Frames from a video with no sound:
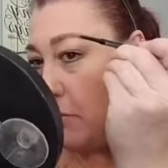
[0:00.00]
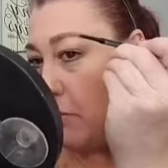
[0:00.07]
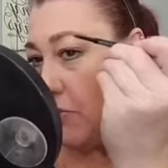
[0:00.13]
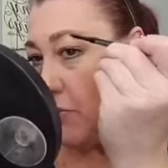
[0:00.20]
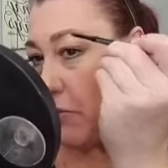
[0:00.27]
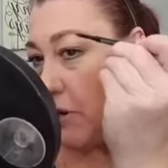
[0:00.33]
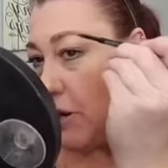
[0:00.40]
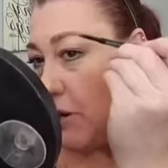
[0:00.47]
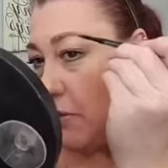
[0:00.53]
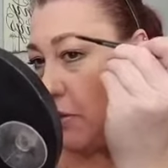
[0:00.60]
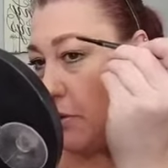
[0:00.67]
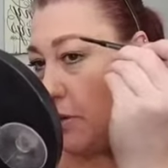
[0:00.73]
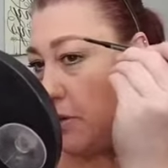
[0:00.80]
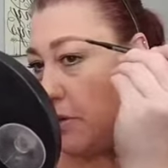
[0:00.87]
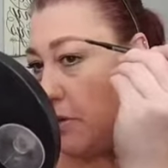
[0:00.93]
before I
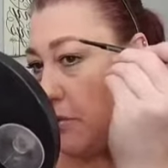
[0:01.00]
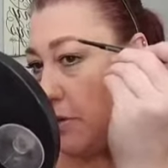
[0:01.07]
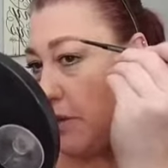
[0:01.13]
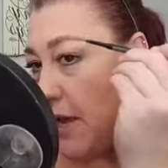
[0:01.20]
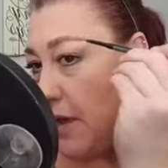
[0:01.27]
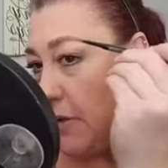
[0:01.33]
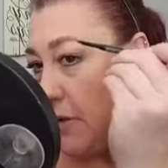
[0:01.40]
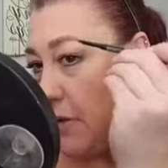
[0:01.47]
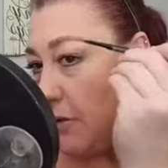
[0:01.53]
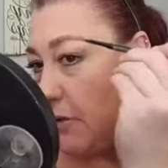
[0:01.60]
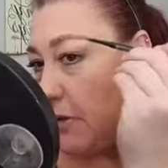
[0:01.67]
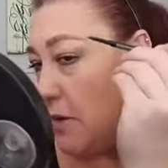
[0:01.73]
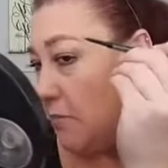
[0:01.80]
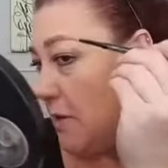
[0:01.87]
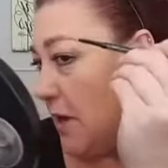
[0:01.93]
ruined them, and now they
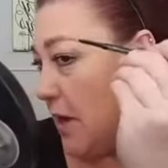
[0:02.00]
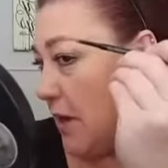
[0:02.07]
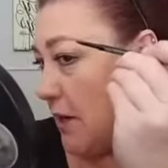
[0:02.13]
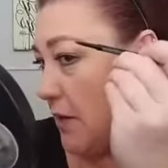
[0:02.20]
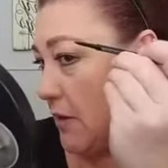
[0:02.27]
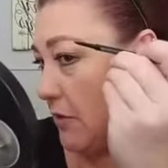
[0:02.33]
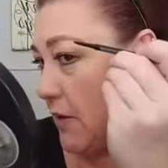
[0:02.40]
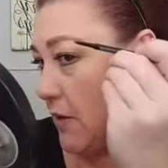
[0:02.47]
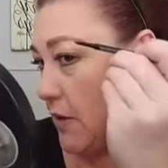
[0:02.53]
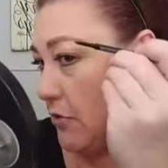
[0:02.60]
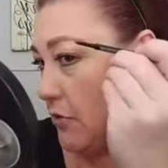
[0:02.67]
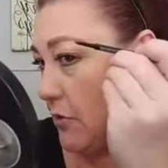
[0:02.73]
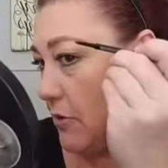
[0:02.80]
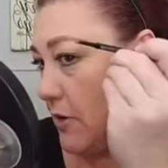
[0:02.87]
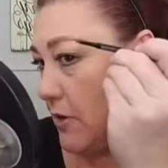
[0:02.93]
don't come back. I don't get a
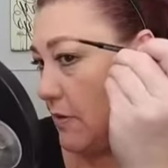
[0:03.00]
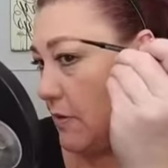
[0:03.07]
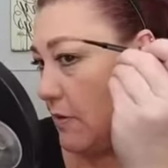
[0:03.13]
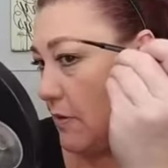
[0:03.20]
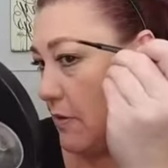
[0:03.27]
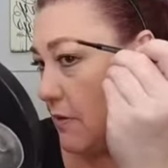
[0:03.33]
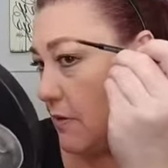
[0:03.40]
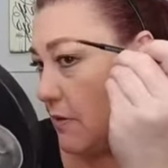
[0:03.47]
choice.